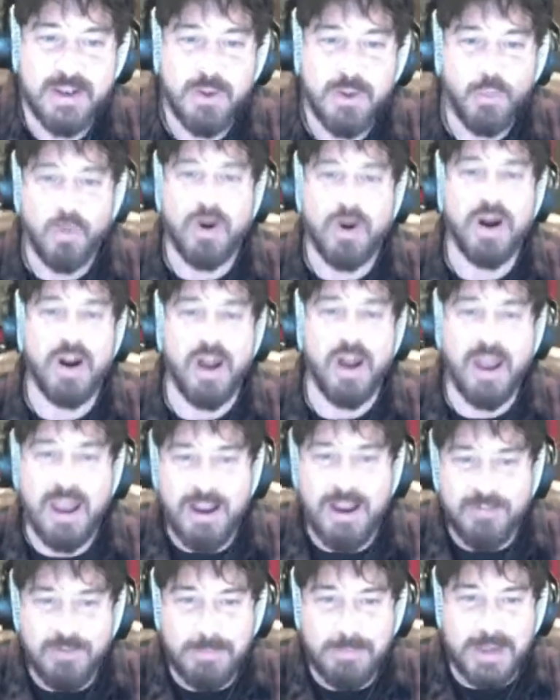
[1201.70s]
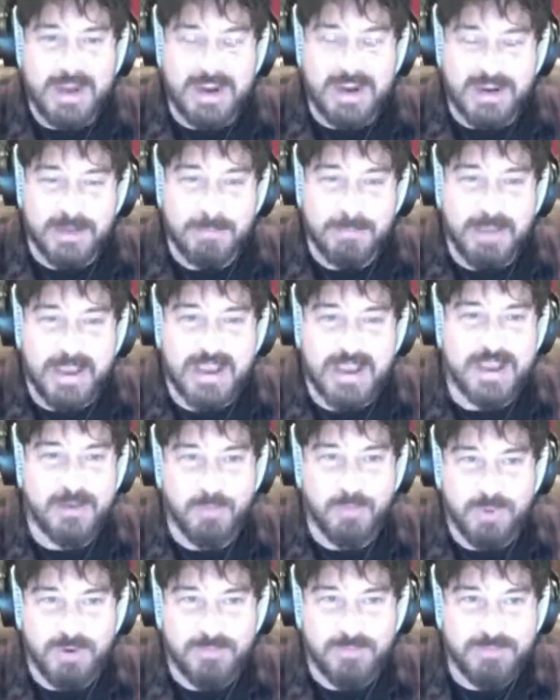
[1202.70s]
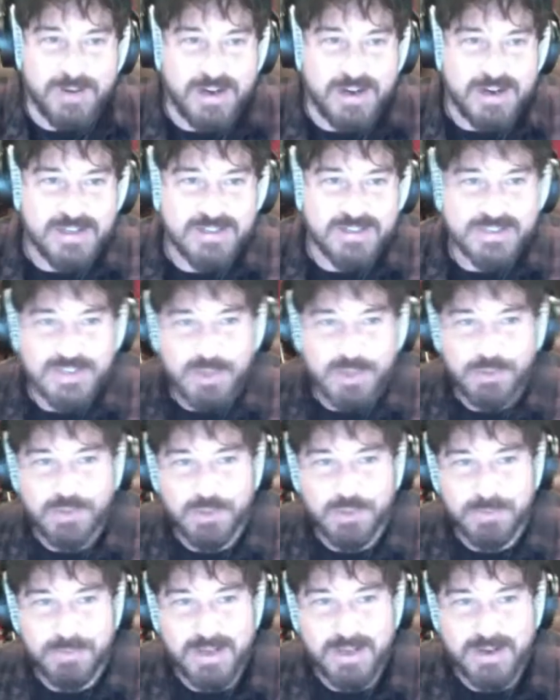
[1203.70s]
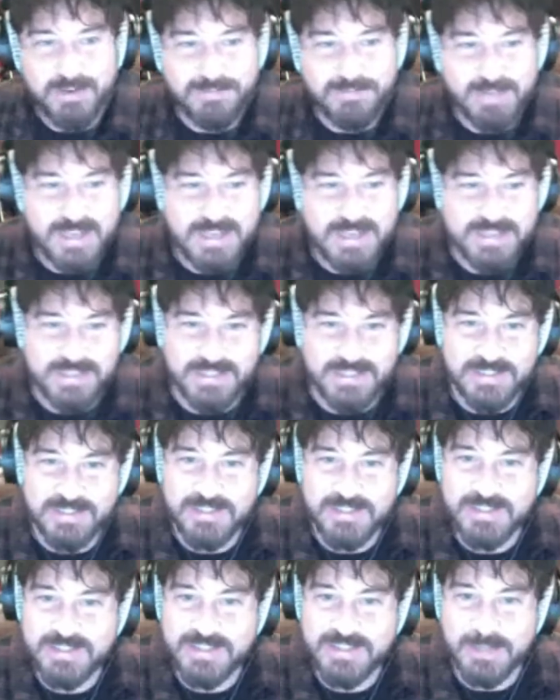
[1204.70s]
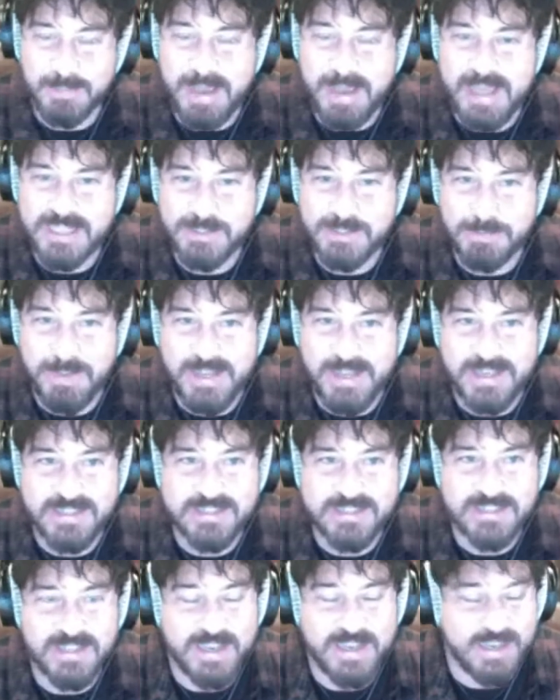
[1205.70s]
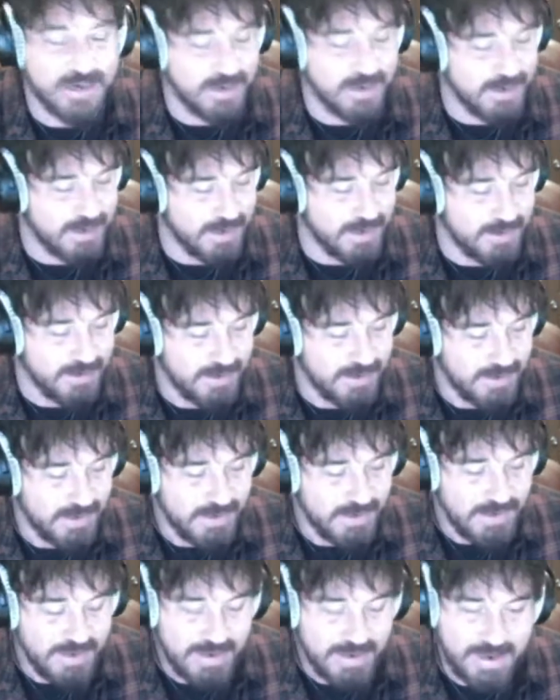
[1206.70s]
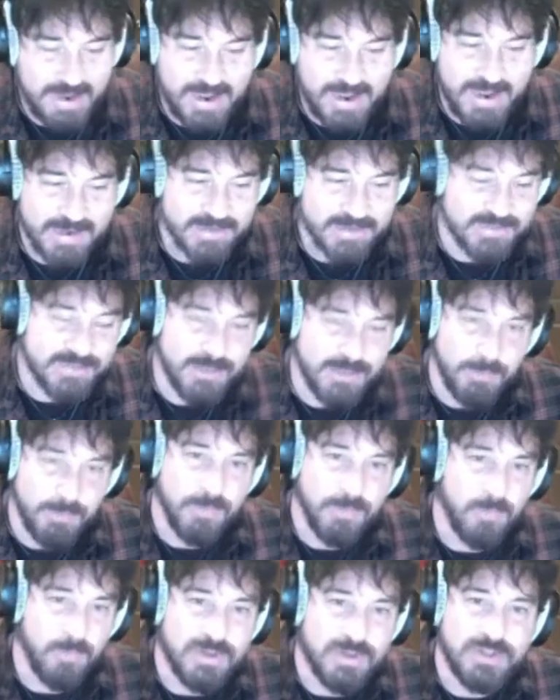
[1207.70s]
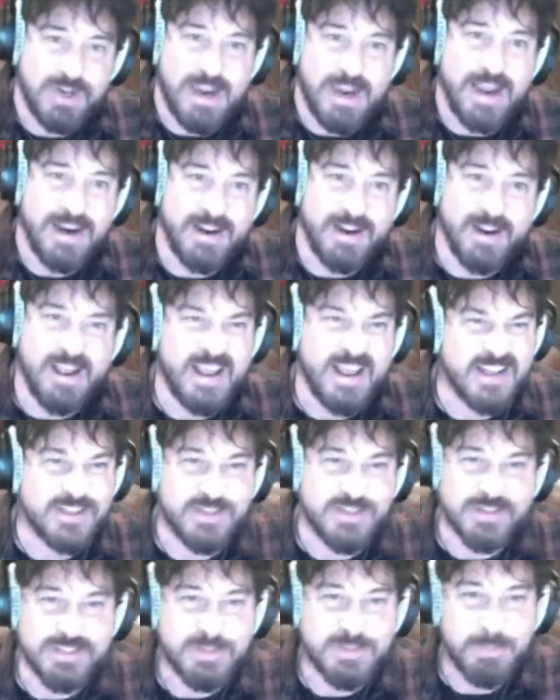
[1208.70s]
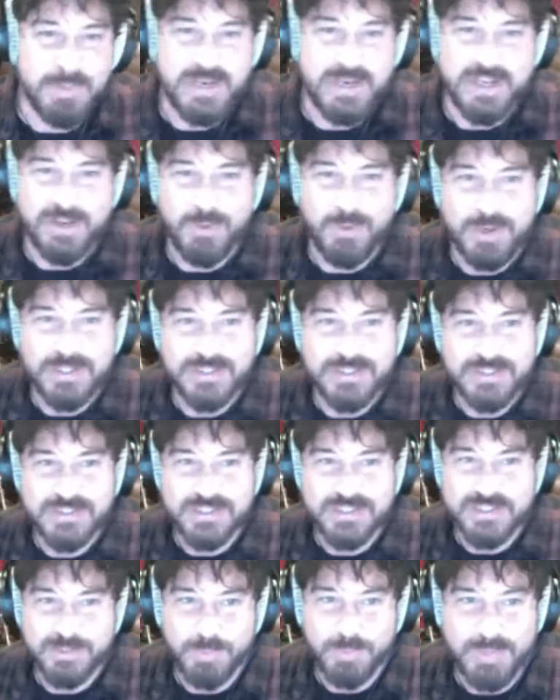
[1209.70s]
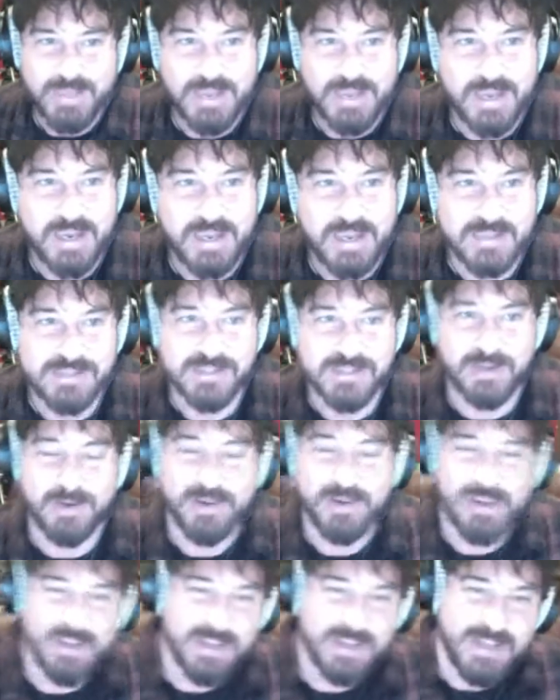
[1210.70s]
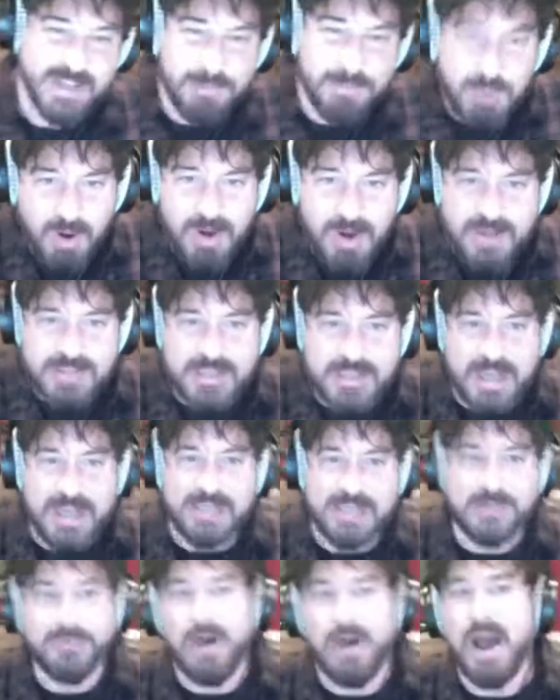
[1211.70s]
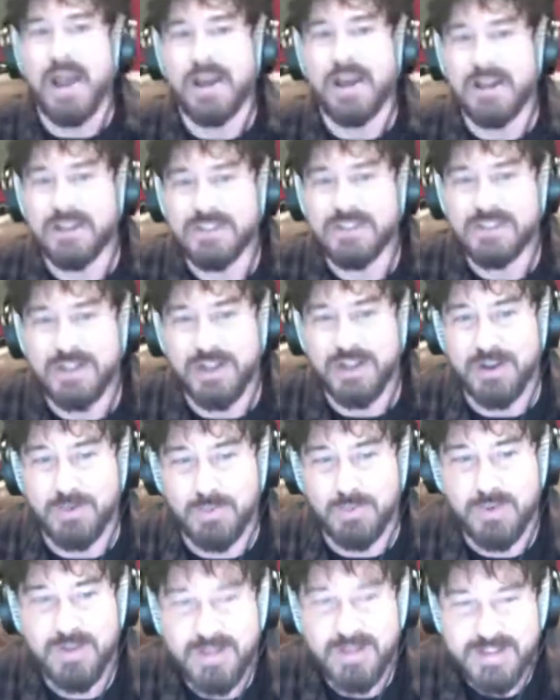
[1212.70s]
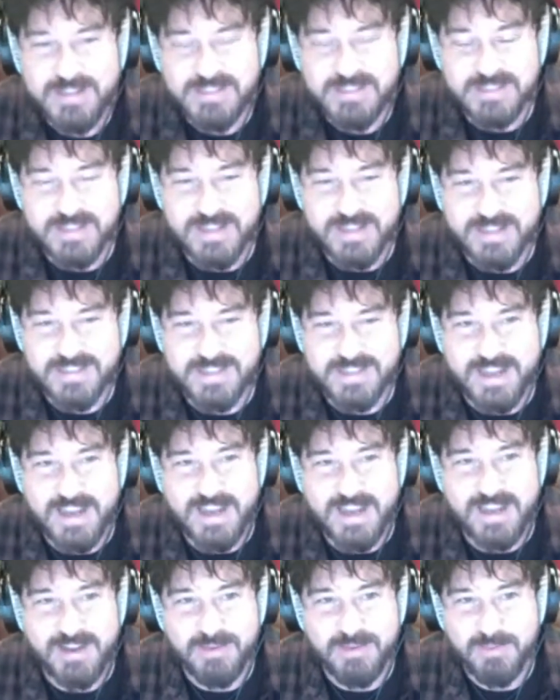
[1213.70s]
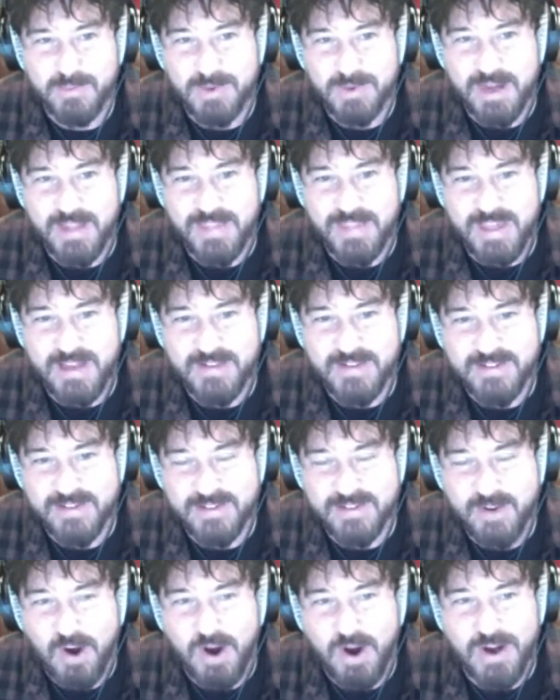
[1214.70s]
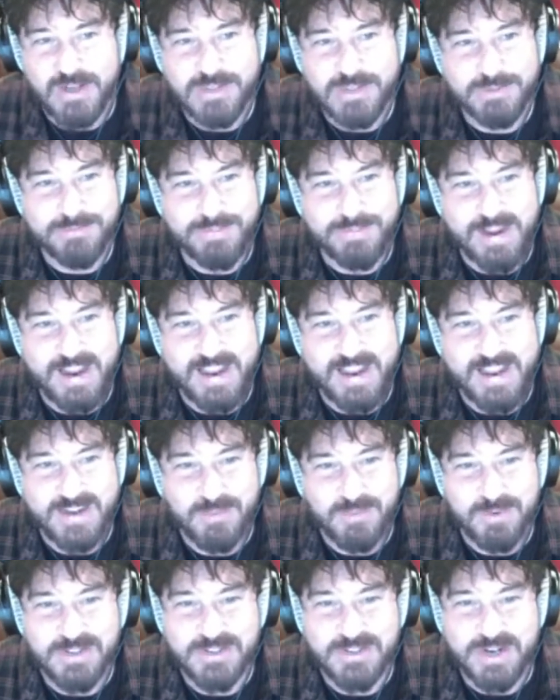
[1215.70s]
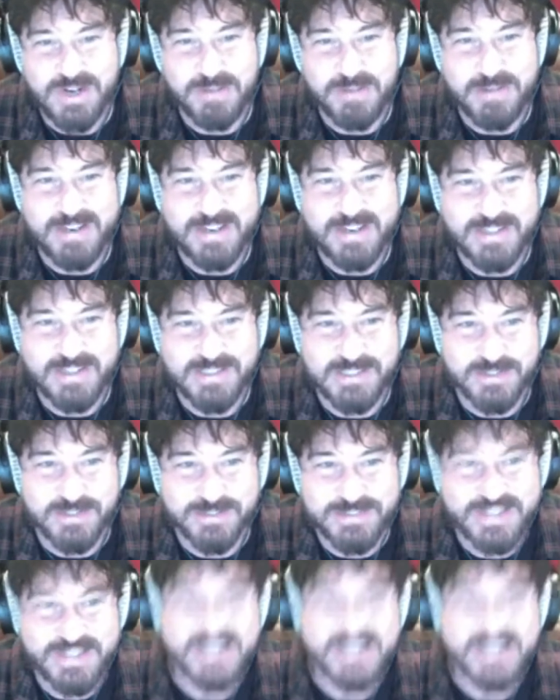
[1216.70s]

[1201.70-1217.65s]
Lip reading: we're everybody in the band. We're very social butterflies in some aspects, and so we're trying to answer as many questions as we can. So come to our sites, find us. It's we're not that hard to find. We try to make ourselves